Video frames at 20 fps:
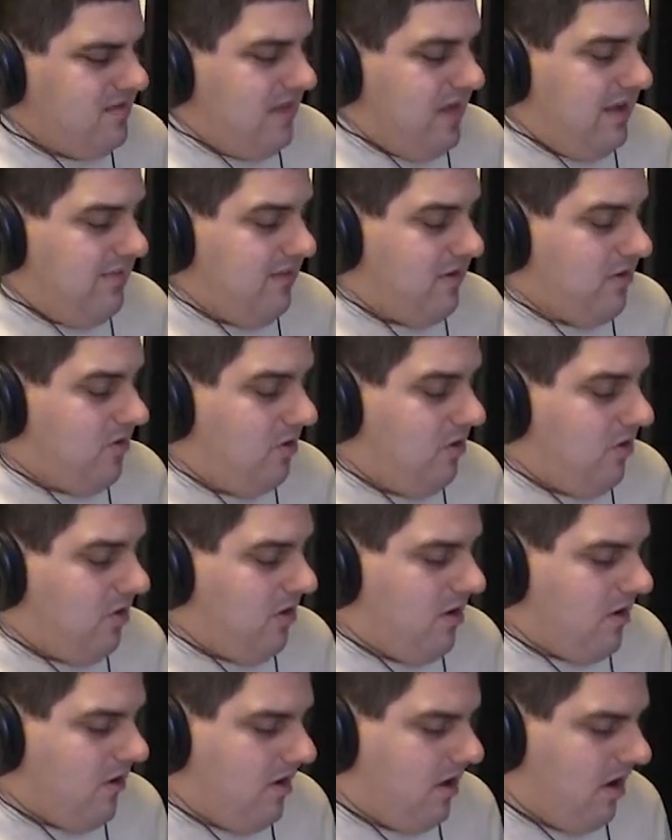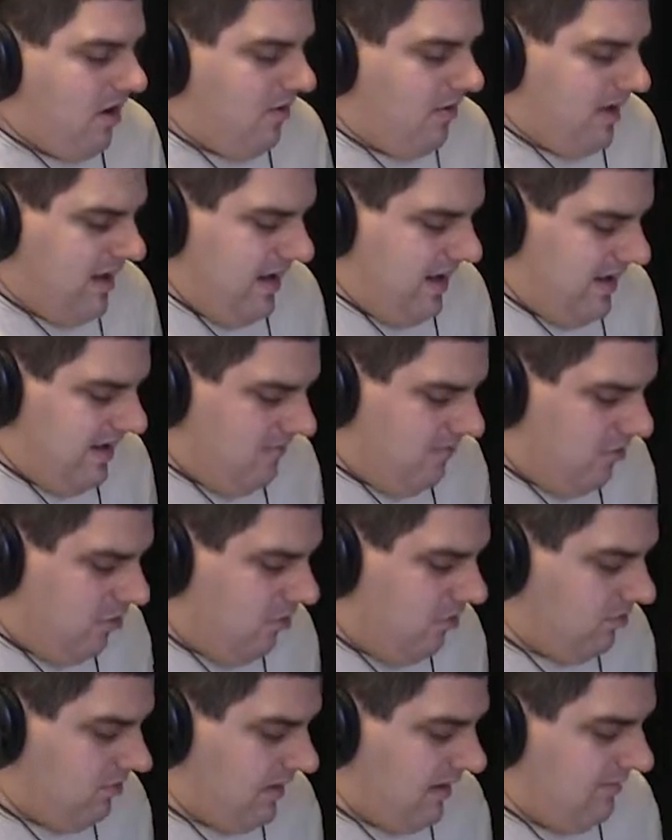David Cole are already
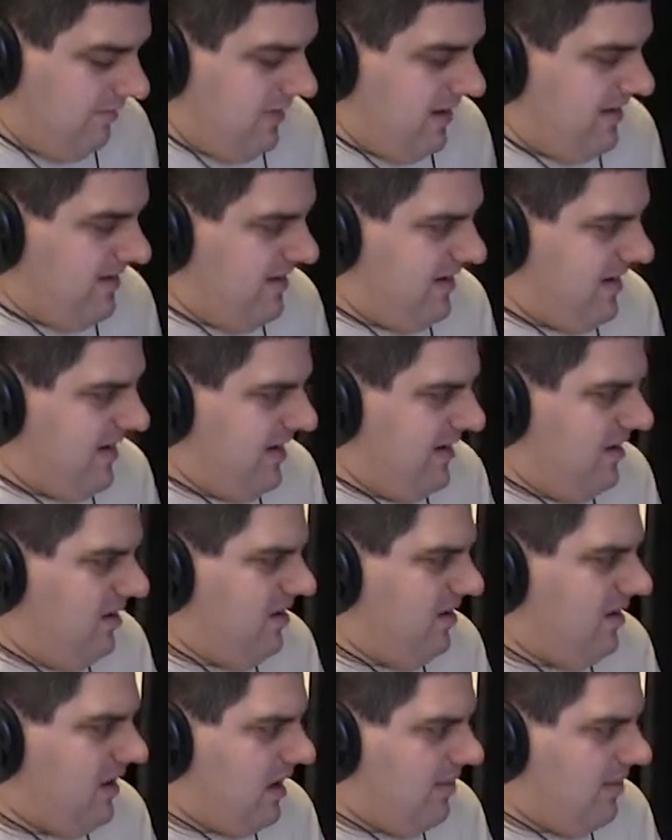enrolled in Michigan.